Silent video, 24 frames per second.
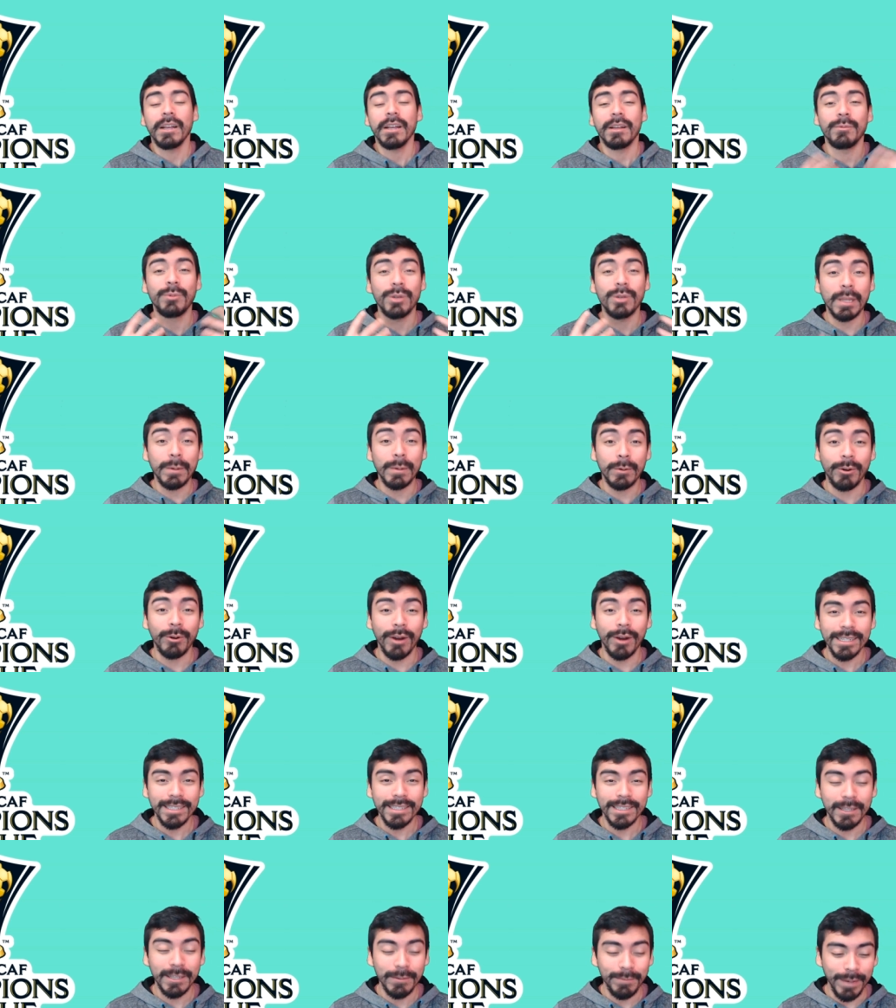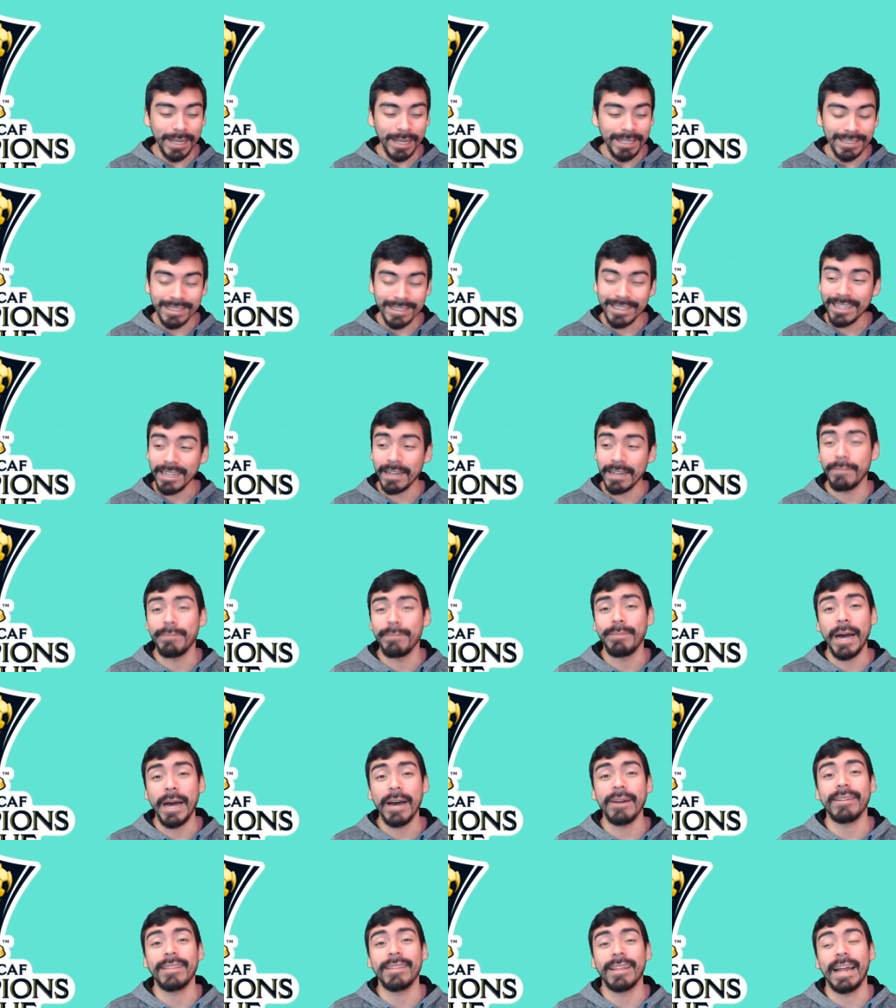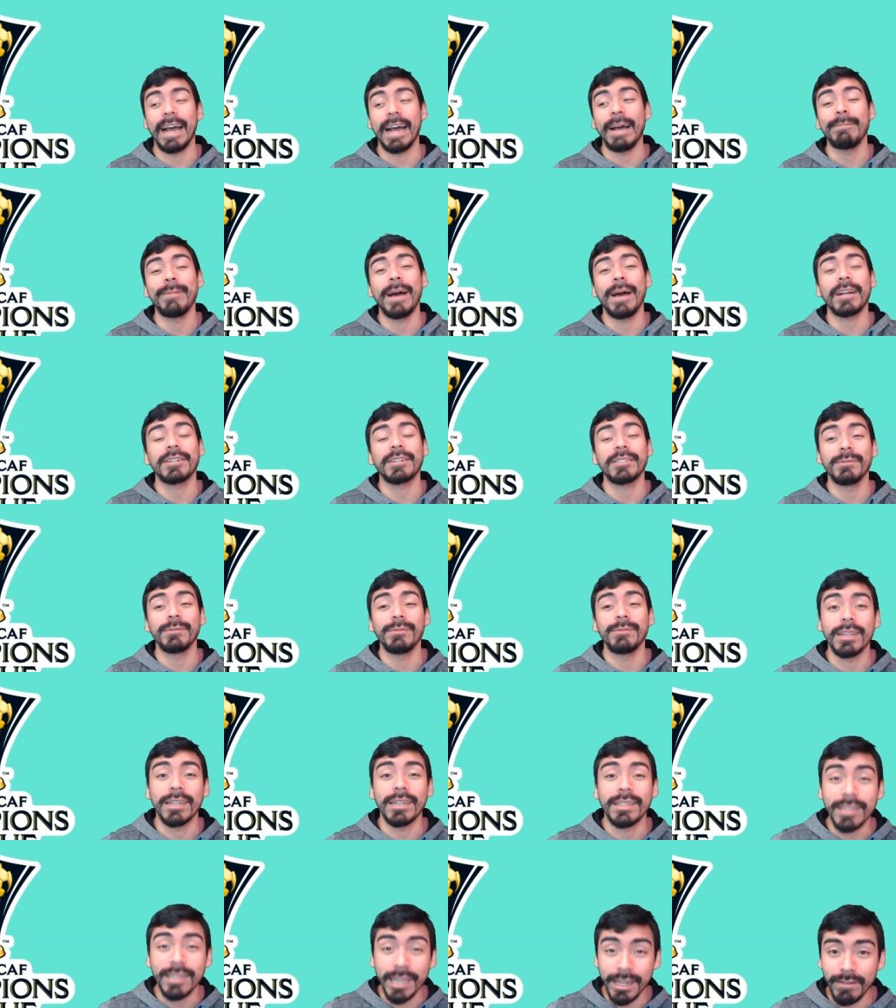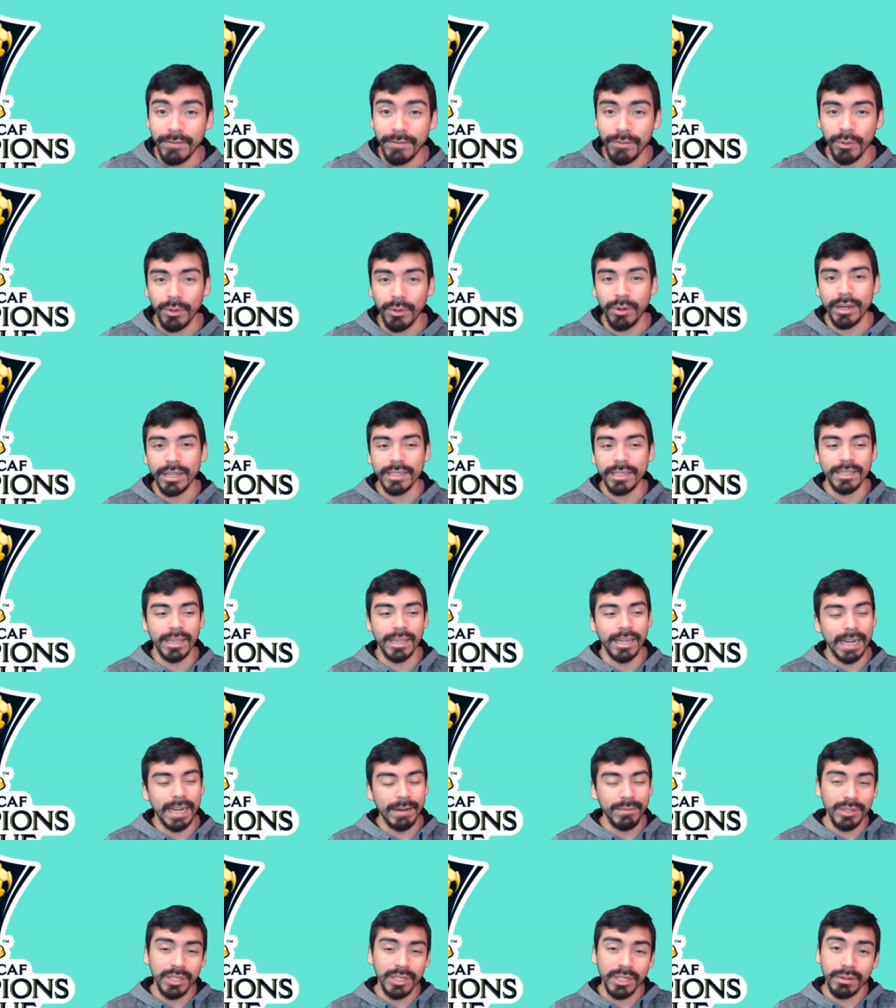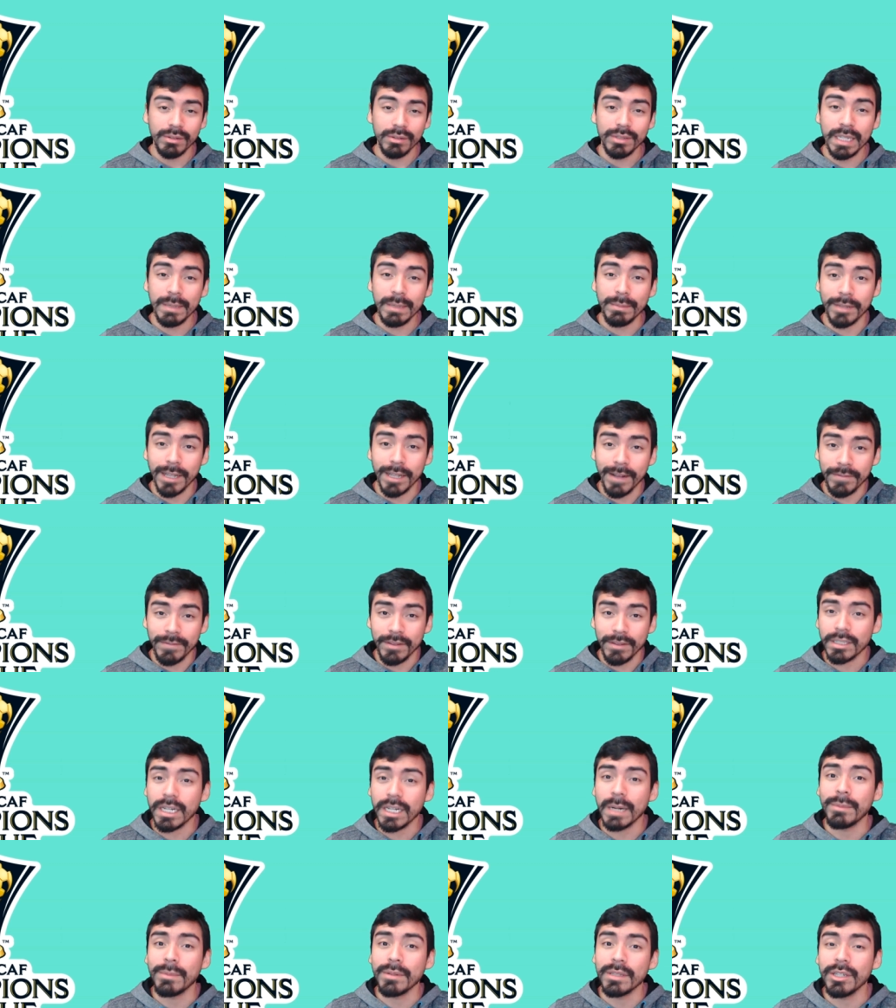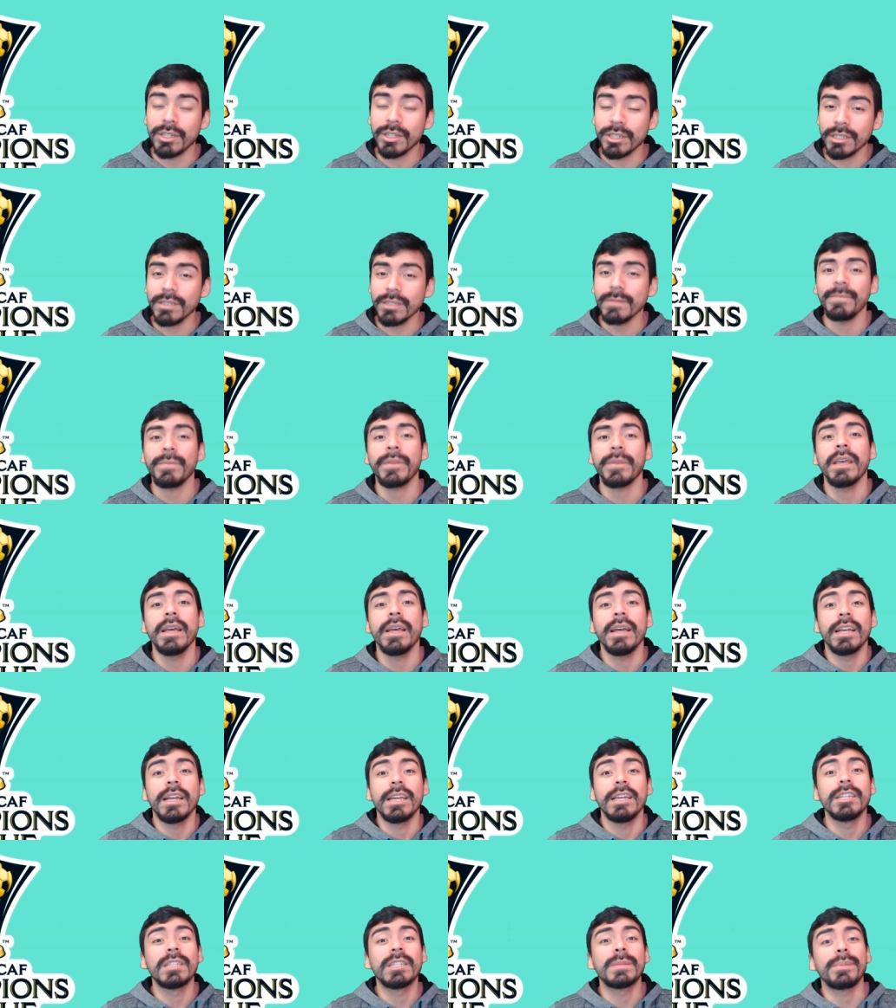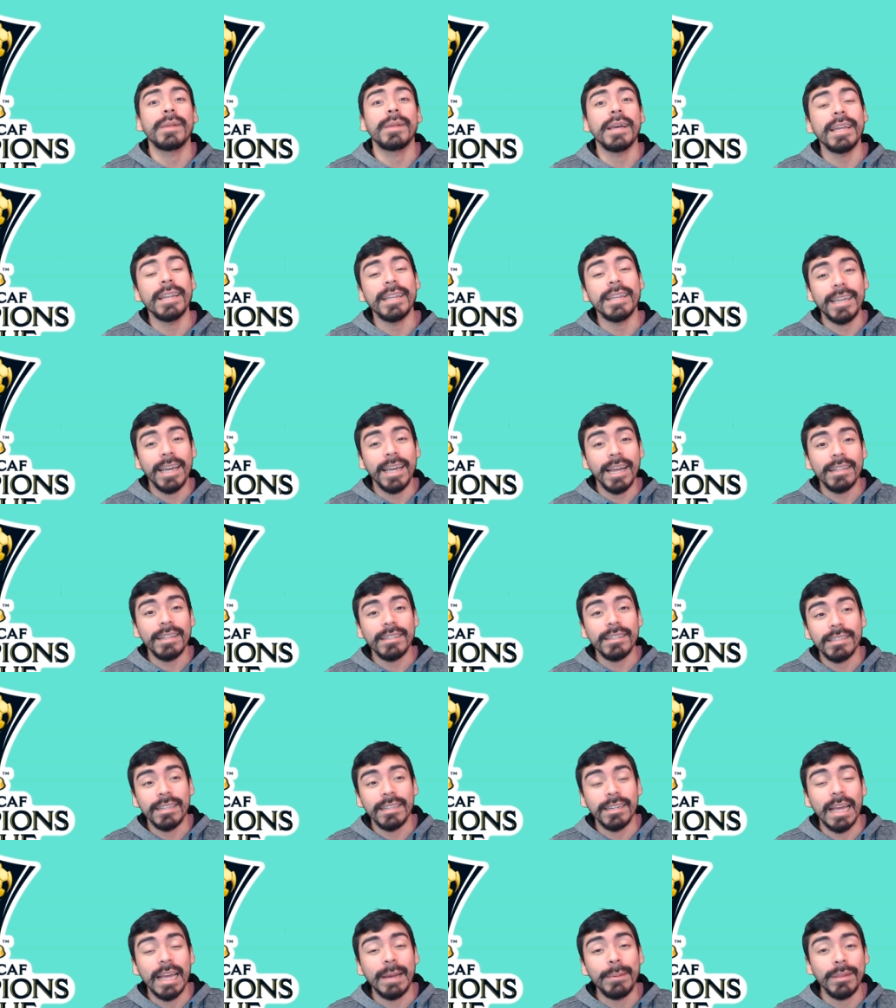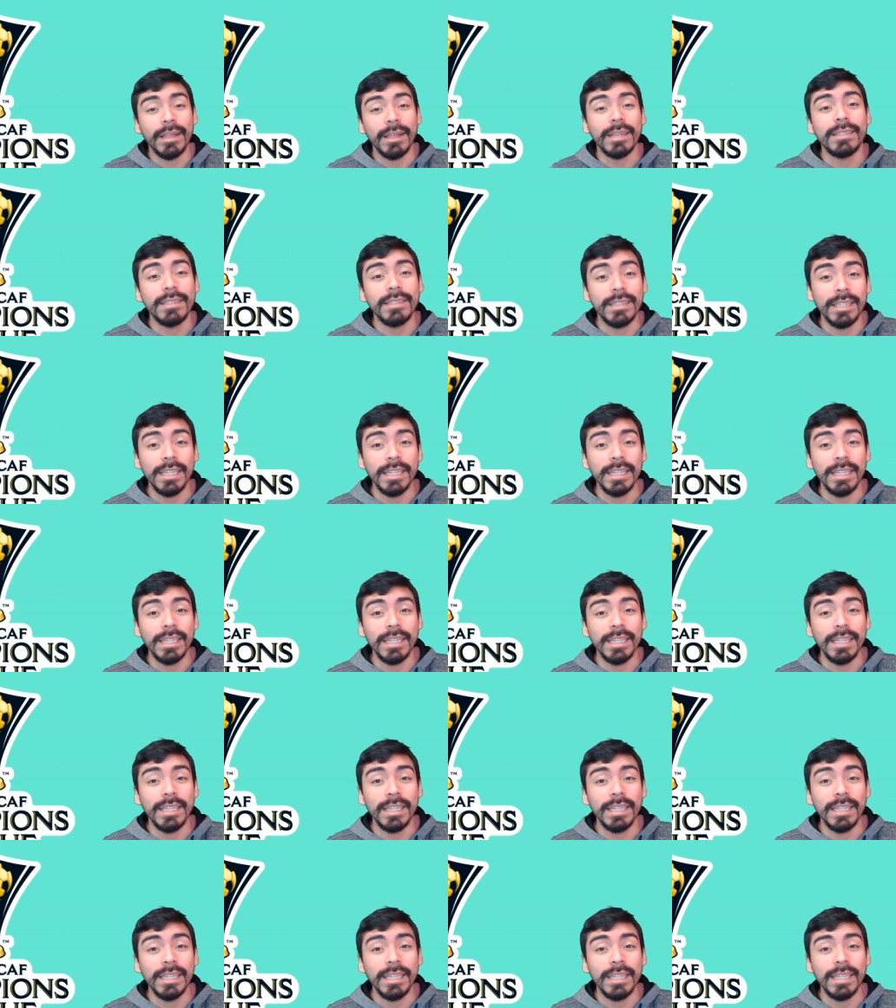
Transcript: But the great, the best thing about it that I'm actually really excited for is that every single team left in this competition is playing against an MLS